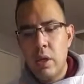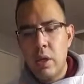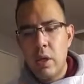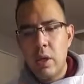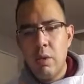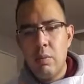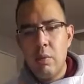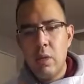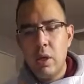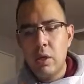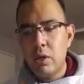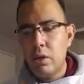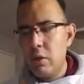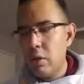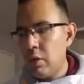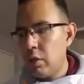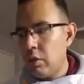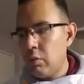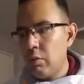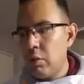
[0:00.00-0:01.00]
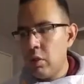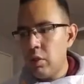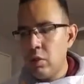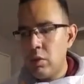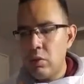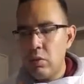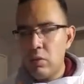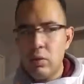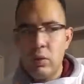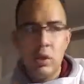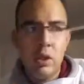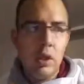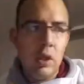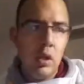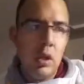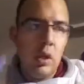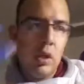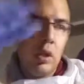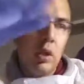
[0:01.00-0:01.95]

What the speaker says: I'm actually going to be using